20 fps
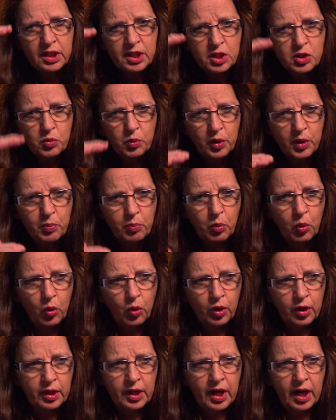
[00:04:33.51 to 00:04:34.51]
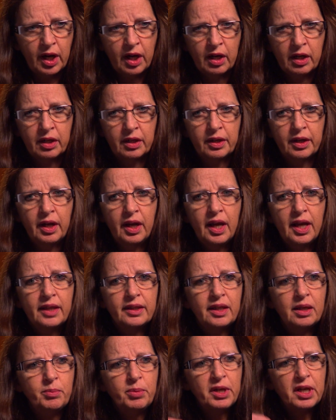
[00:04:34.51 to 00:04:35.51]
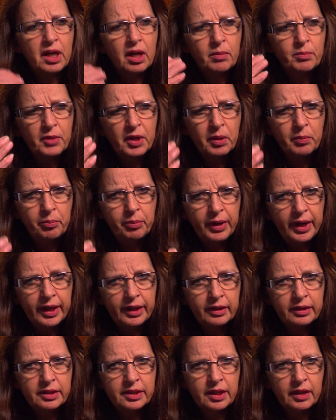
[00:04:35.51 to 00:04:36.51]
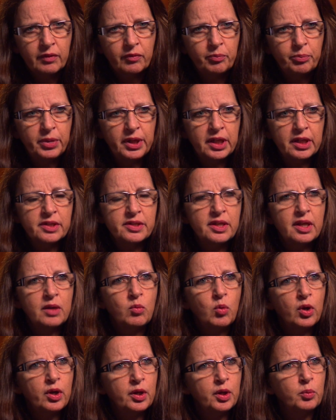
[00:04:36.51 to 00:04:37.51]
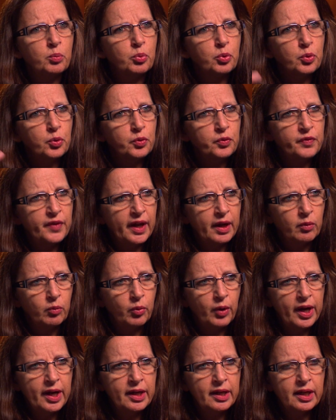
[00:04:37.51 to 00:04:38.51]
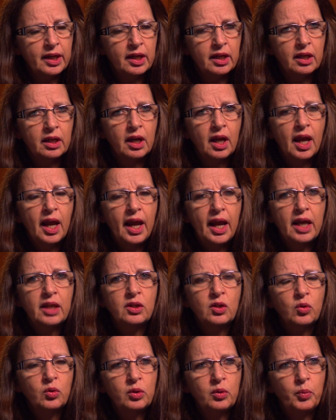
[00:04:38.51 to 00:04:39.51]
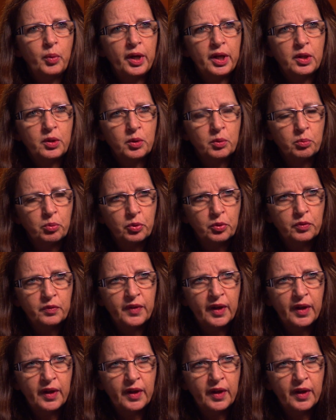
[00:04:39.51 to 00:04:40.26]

this report card, they become competitive because they want to improve that ranking, and the only way to improve